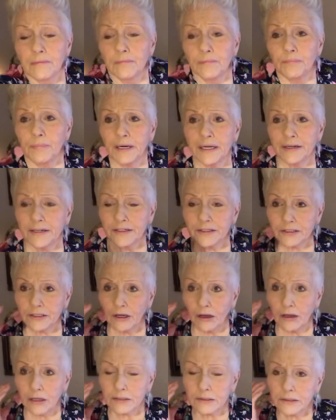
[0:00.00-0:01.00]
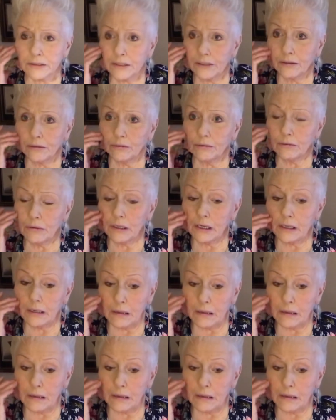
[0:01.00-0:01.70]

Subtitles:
But it's also